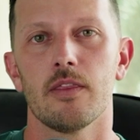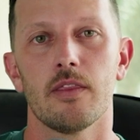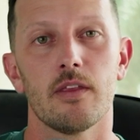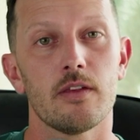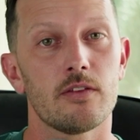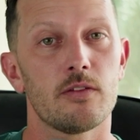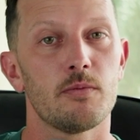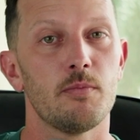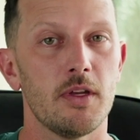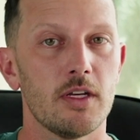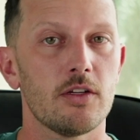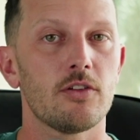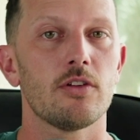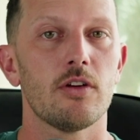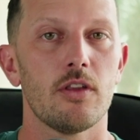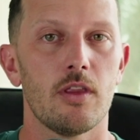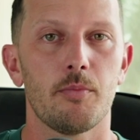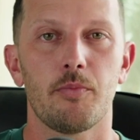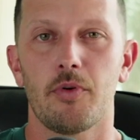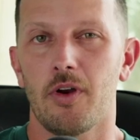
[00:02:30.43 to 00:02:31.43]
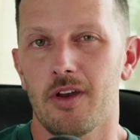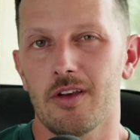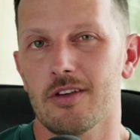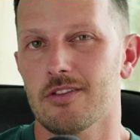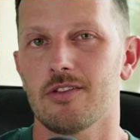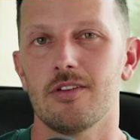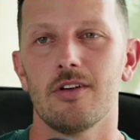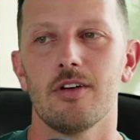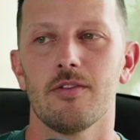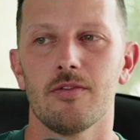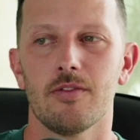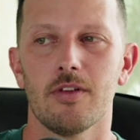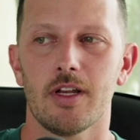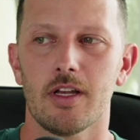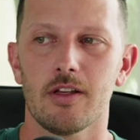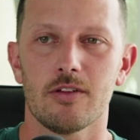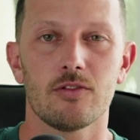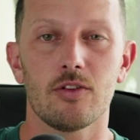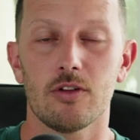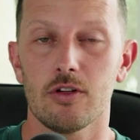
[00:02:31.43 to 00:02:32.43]
This makes sure that products are of like
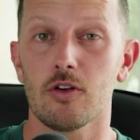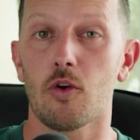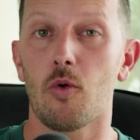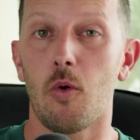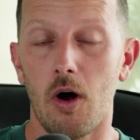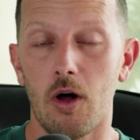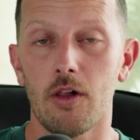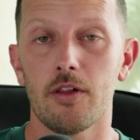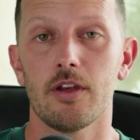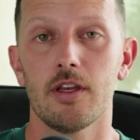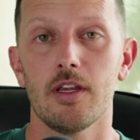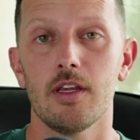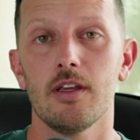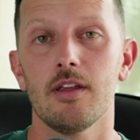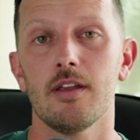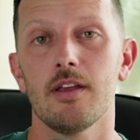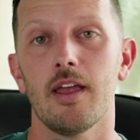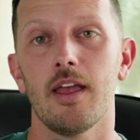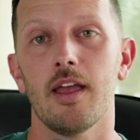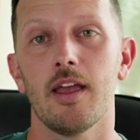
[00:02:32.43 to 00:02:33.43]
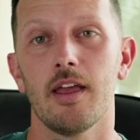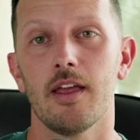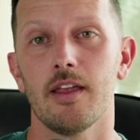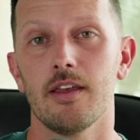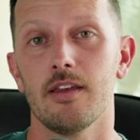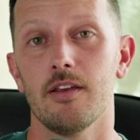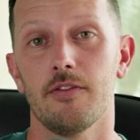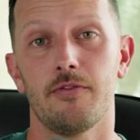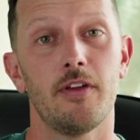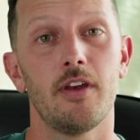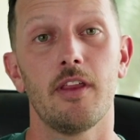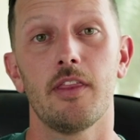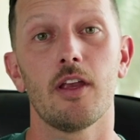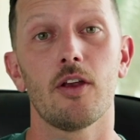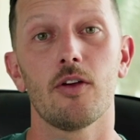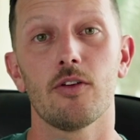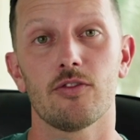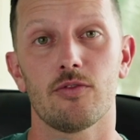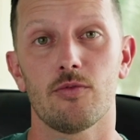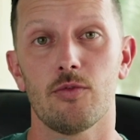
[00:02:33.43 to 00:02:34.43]
a certain quality, and if anything
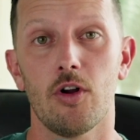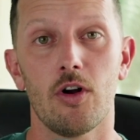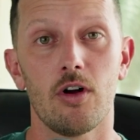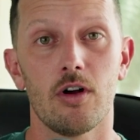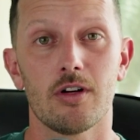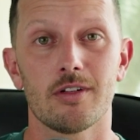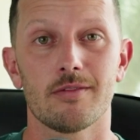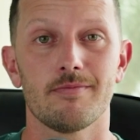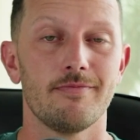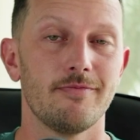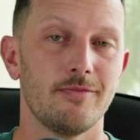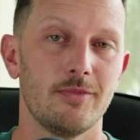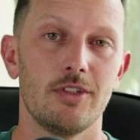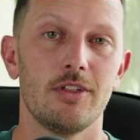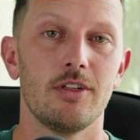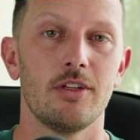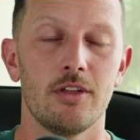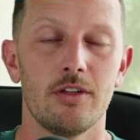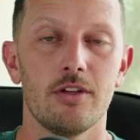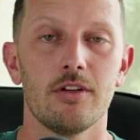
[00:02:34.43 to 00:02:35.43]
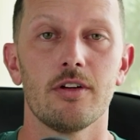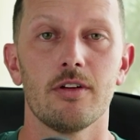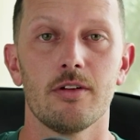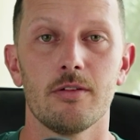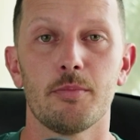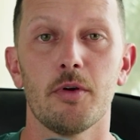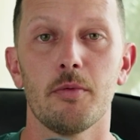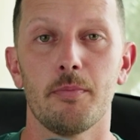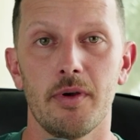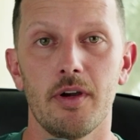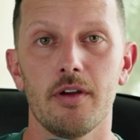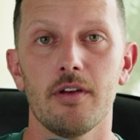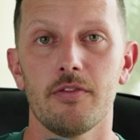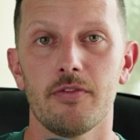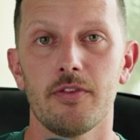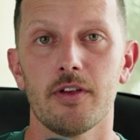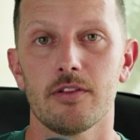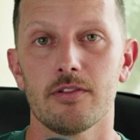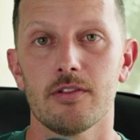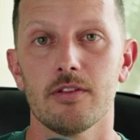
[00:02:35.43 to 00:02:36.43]
goes wrong, you're prepared to fix it.